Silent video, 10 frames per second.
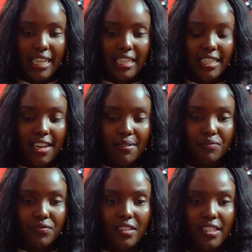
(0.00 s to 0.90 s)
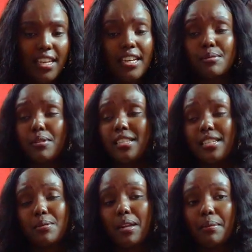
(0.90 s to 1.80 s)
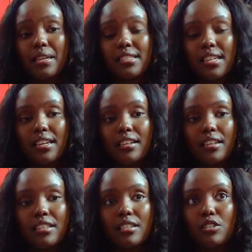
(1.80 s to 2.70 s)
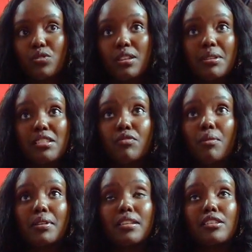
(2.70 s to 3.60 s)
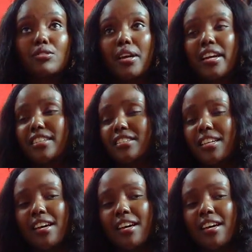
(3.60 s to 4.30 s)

And um, the experience has been amazing. It's, it was amazing from beginning to end.